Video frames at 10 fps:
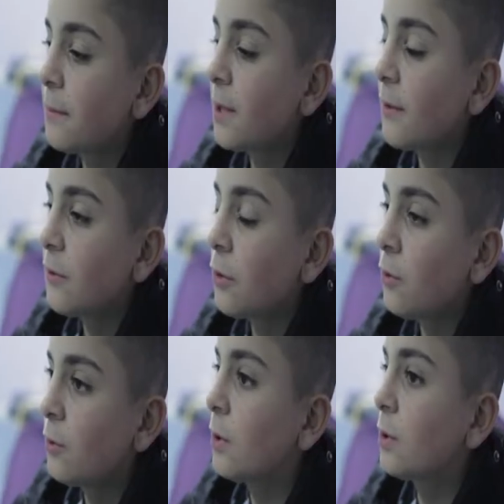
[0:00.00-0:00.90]
They've
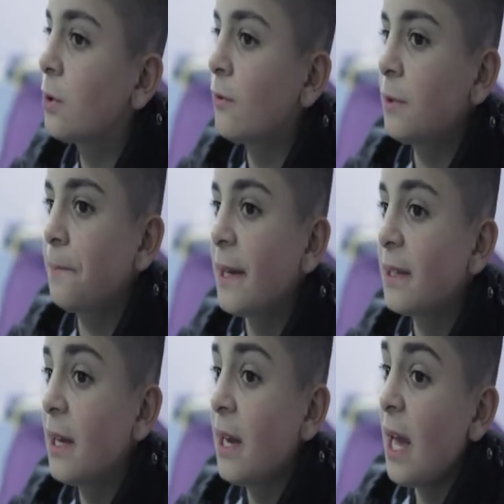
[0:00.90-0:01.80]
told us to respect
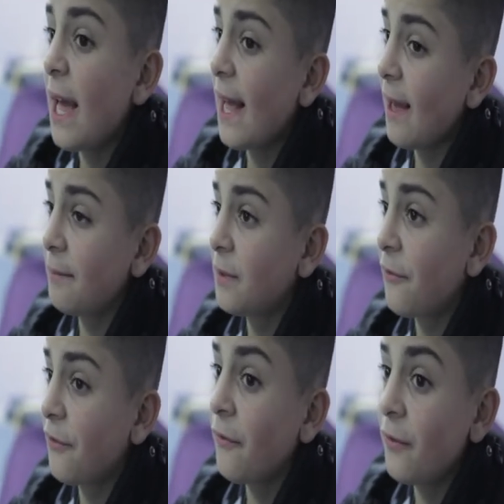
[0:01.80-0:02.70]
um,
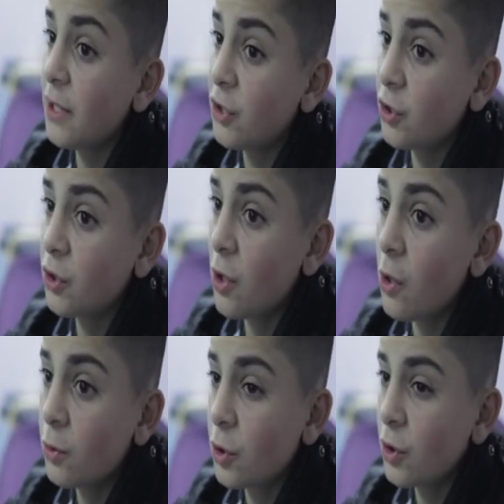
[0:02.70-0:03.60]
different religions,
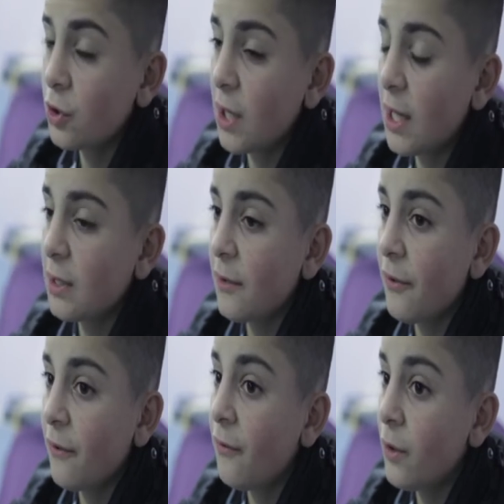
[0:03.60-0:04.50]
cultures, and
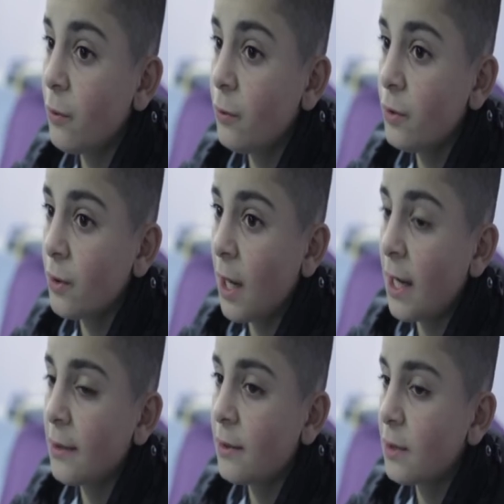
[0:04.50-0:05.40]
different views,
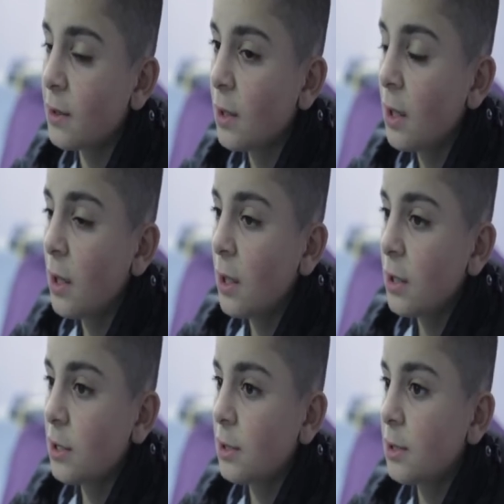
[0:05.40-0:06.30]
and uh,
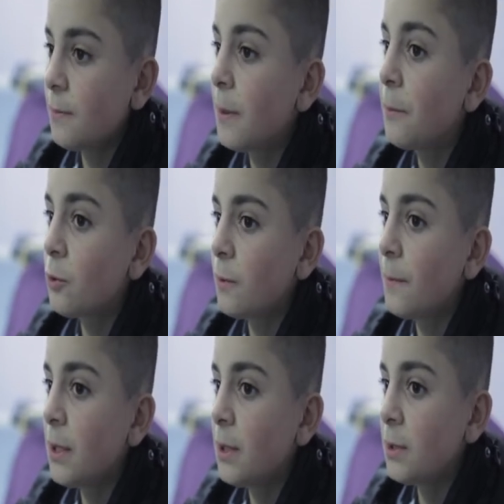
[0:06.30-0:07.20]
people's
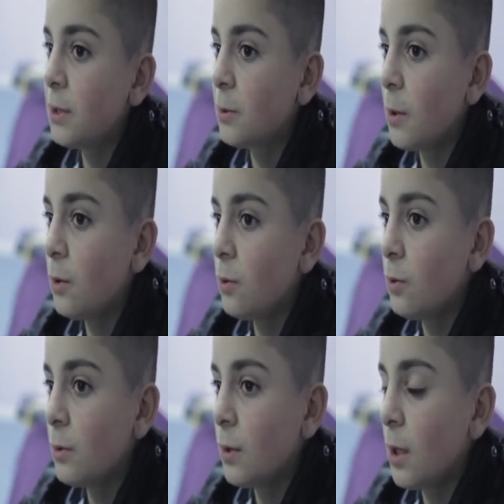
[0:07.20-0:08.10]
opinions as well,
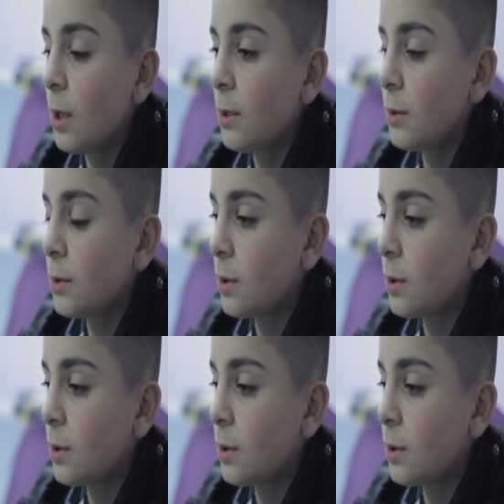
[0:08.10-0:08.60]
and